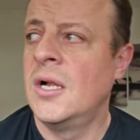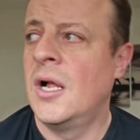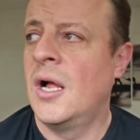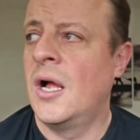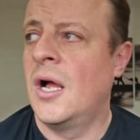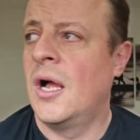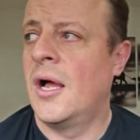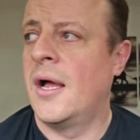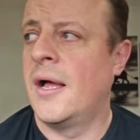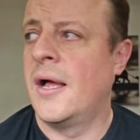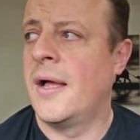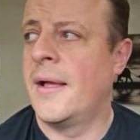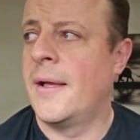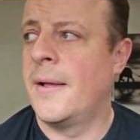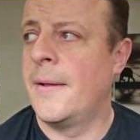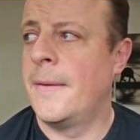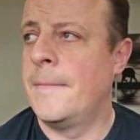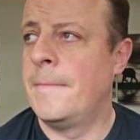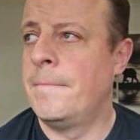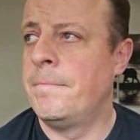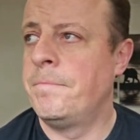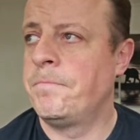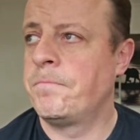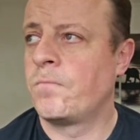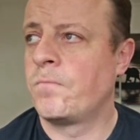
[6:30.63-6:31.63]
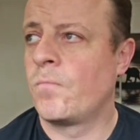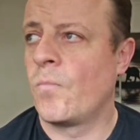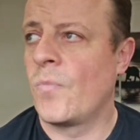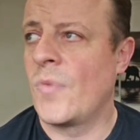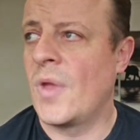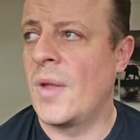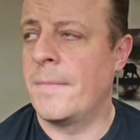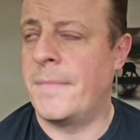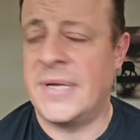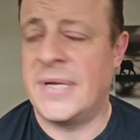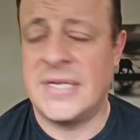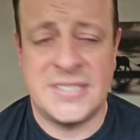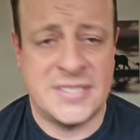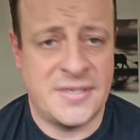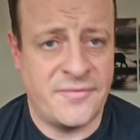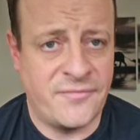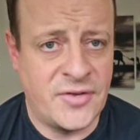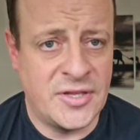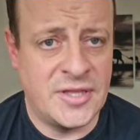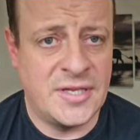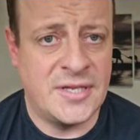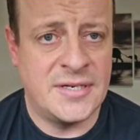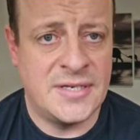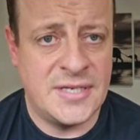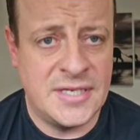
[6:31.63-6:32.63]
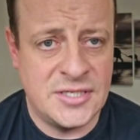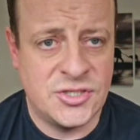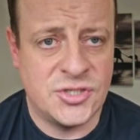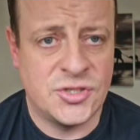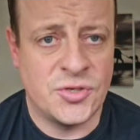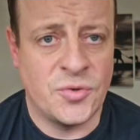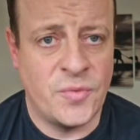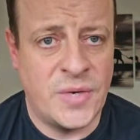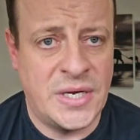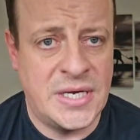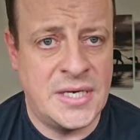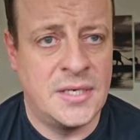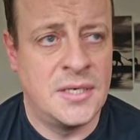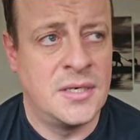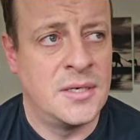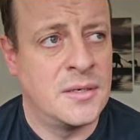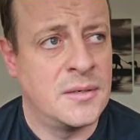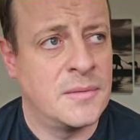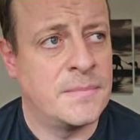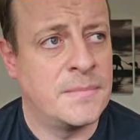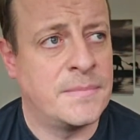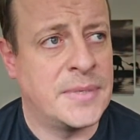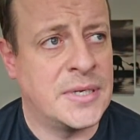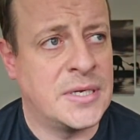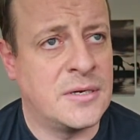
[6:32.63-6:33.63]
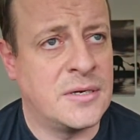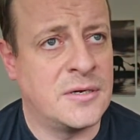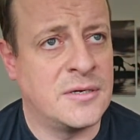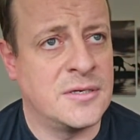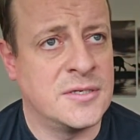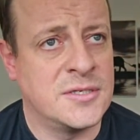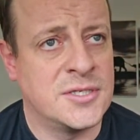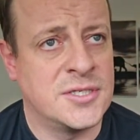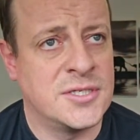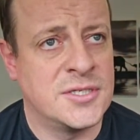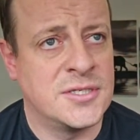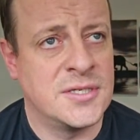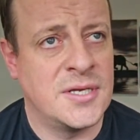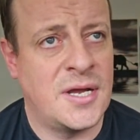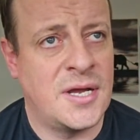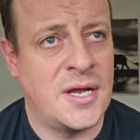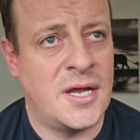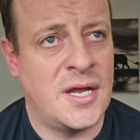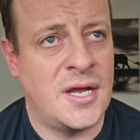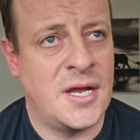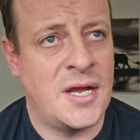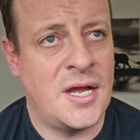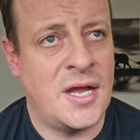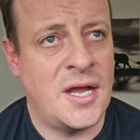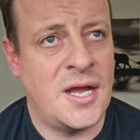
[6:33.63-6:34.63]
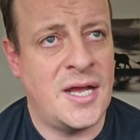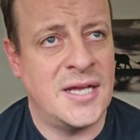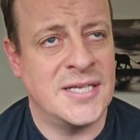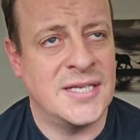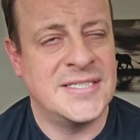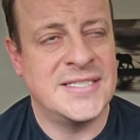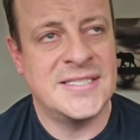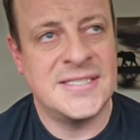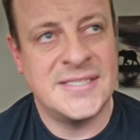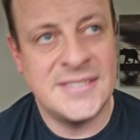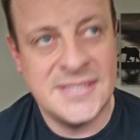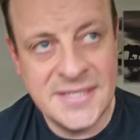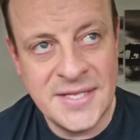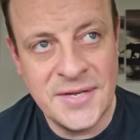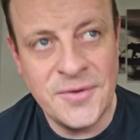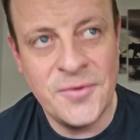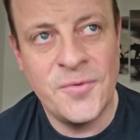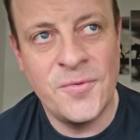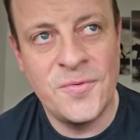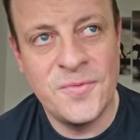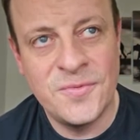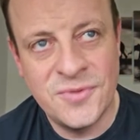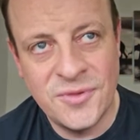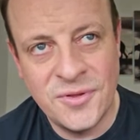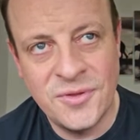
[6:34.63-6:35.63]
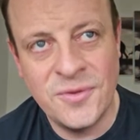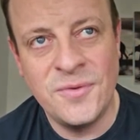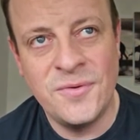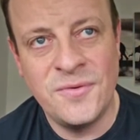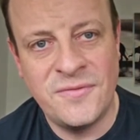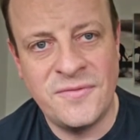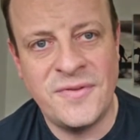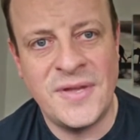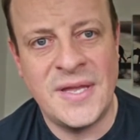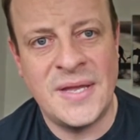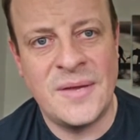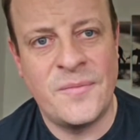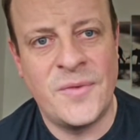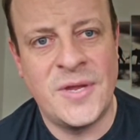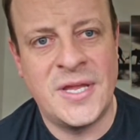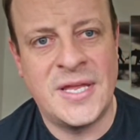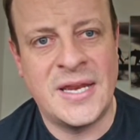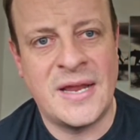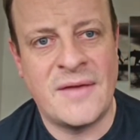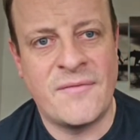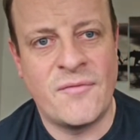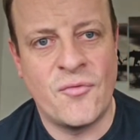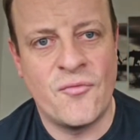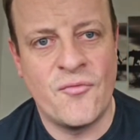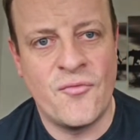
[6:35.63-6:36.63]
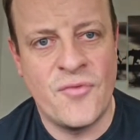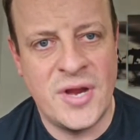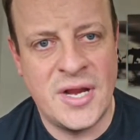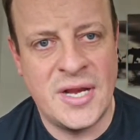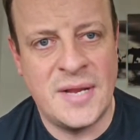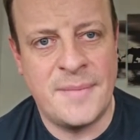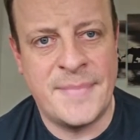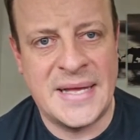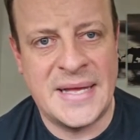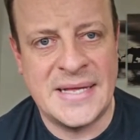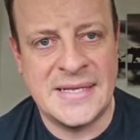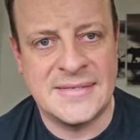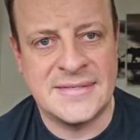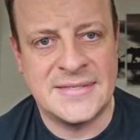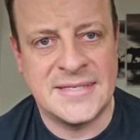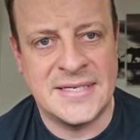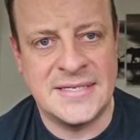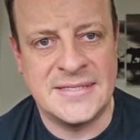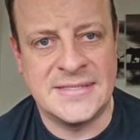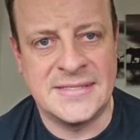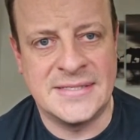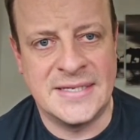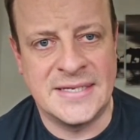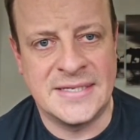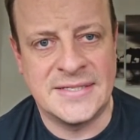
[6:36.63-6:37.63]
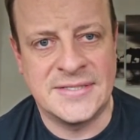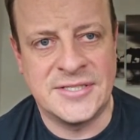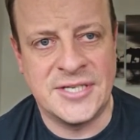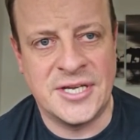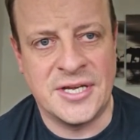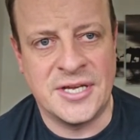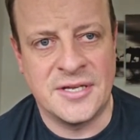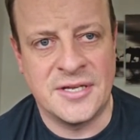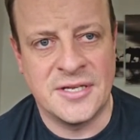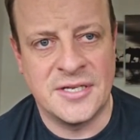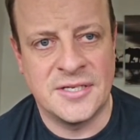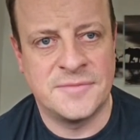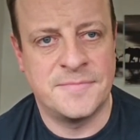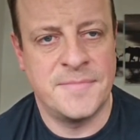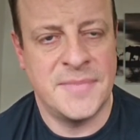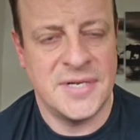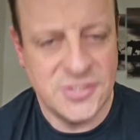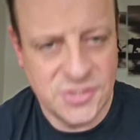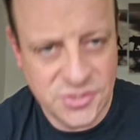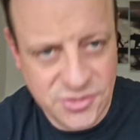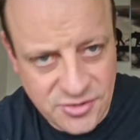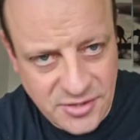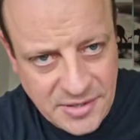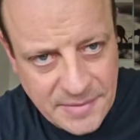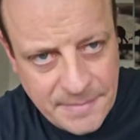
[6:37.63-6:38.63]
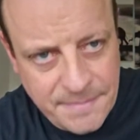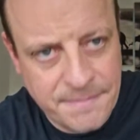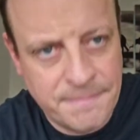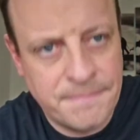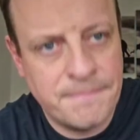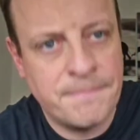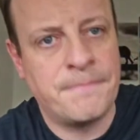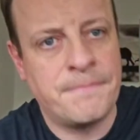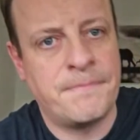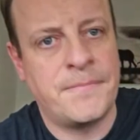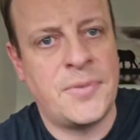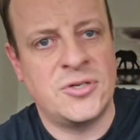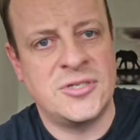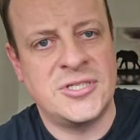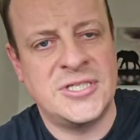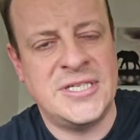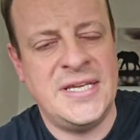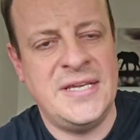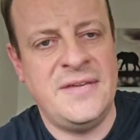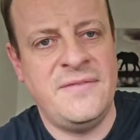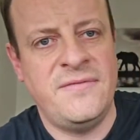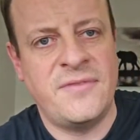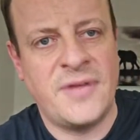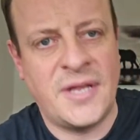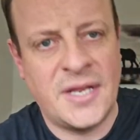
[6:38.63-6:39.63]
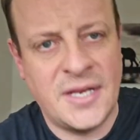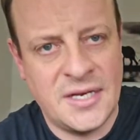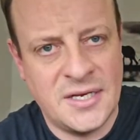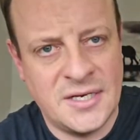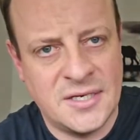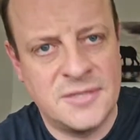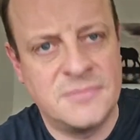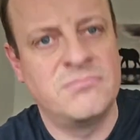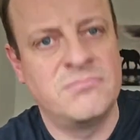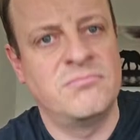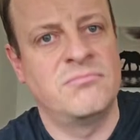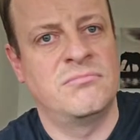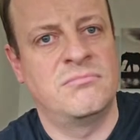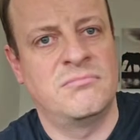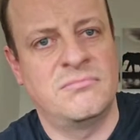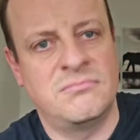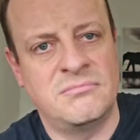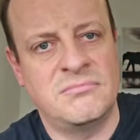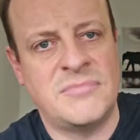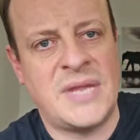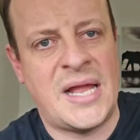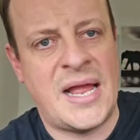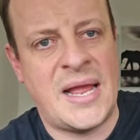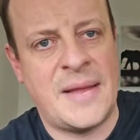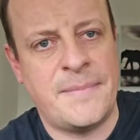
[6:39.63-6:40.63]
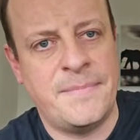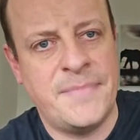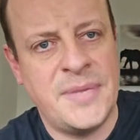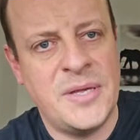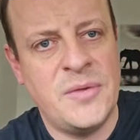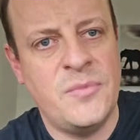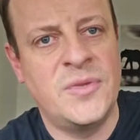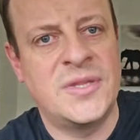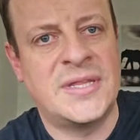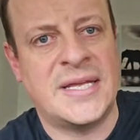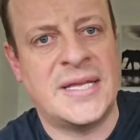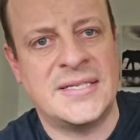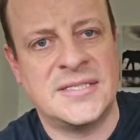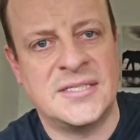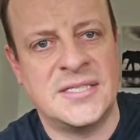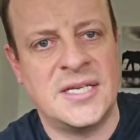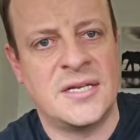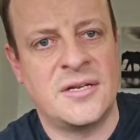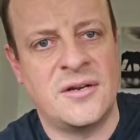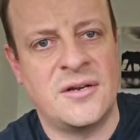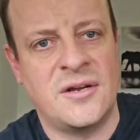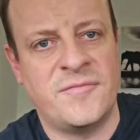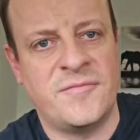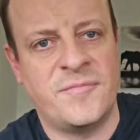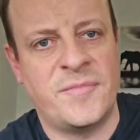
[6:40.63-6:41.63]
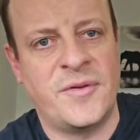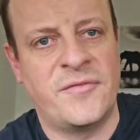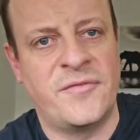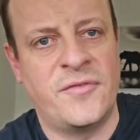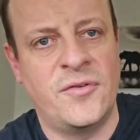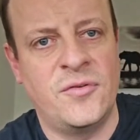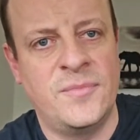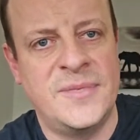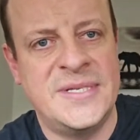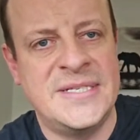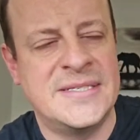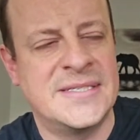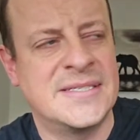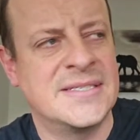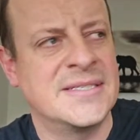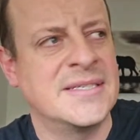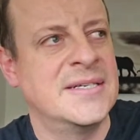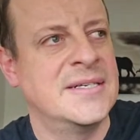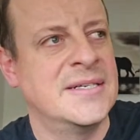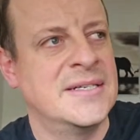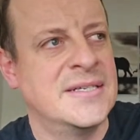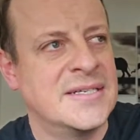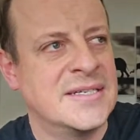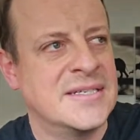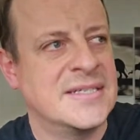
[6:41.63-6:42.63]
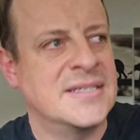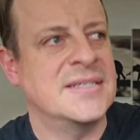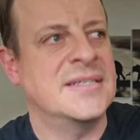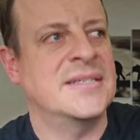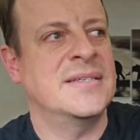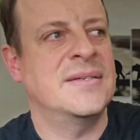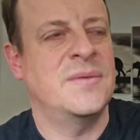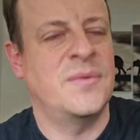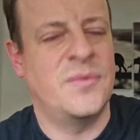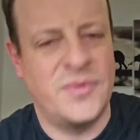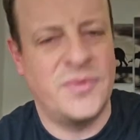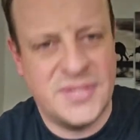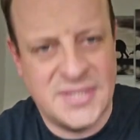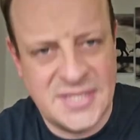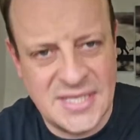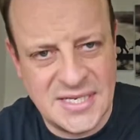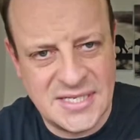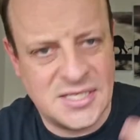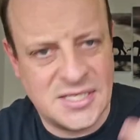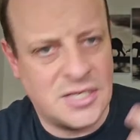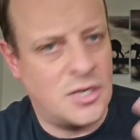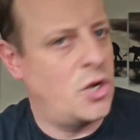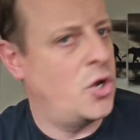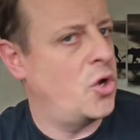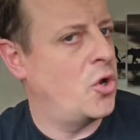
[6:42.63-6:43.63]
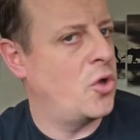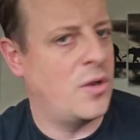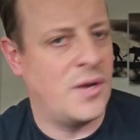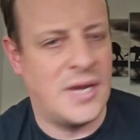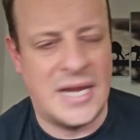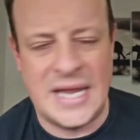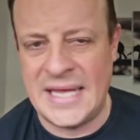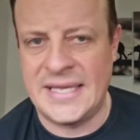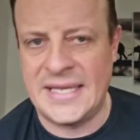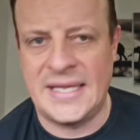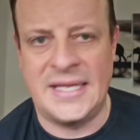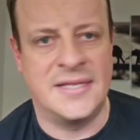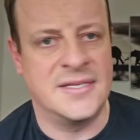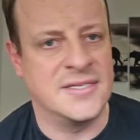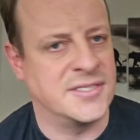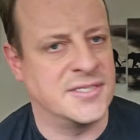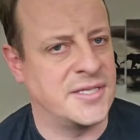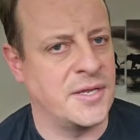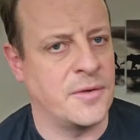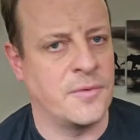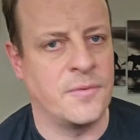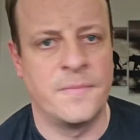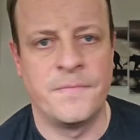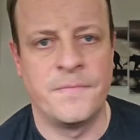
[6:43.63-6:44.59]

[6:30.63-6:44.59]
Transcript: But it's something that needs sorting because I still do fear we could have a really bad season next year. As much as I'm positive and happy with that second half performance, there's a lot lacking still.